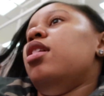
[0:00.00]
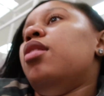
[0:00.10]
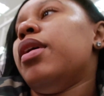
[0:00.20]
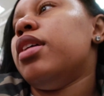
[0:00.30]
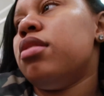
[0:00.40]

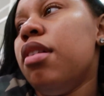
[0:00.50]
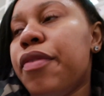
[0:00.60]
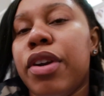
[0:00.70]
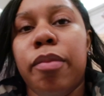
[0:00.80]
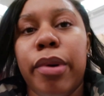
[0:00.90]
Okay, so I'm
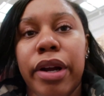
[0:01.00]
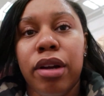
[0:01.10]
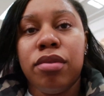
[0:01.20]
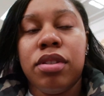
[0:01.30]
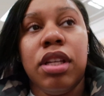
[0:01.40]
finna
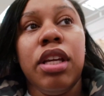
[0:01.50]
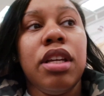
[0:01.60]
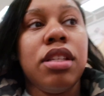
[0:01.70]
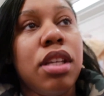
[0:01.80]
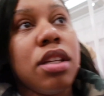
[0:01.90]
browse the
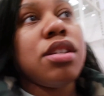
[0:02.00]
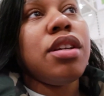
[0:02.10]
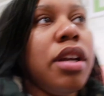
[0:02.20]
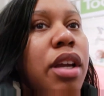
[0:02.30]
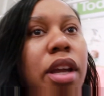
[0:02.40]
kids
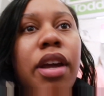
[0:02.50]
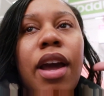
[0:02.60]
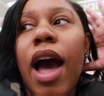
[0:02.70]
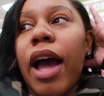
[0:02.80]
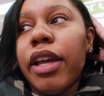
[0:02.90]
section
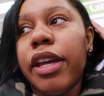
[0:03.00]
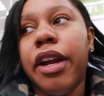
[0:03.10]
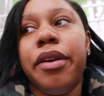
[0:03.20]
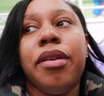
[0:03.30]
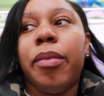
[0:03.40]
and I get
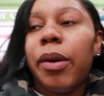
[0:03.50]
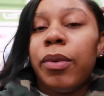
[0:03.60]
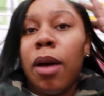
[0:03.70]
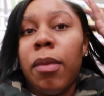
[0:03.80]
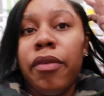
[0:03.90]
carried away
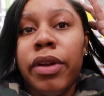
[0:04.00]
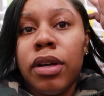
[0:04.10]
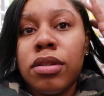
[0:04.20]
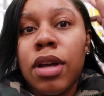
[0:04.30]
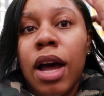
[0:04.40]
when I'm over
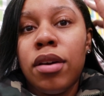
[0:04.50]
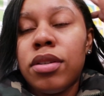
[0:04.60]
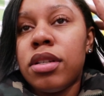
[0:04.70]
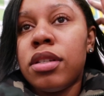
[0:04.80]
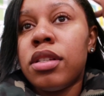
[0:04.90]
here, so I'll
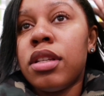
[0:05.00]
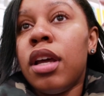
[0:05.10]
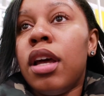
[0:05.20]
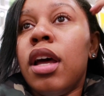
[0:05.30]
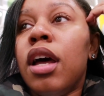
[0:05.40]
just
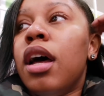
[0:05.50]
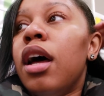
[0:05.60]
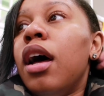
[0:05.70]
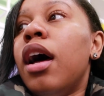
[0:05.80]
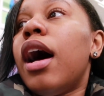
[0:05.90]

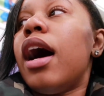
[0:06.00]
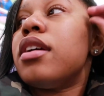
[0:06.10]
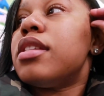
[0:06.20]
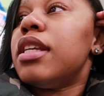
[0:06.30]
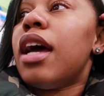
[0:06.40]

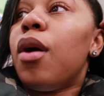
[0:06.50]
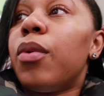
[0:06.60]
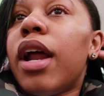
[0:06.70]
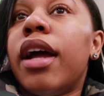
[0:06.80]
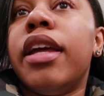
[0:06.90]
I'll see y'all
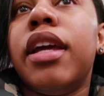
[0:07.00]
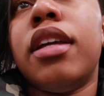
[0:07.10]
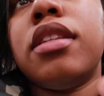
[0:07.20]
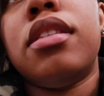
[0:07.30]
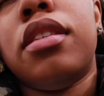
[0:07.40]
when I
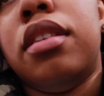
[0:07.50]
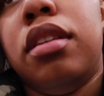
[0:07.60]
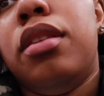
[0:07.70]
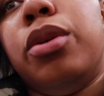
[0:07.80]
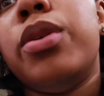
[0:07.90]
get
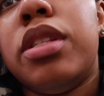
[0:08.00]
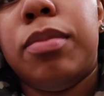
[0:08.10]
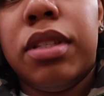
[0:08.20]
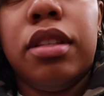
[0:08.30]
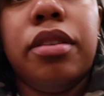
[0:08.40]
to the
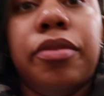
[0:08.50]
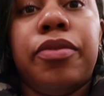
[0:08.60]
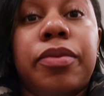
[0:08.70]
Christmas stuff.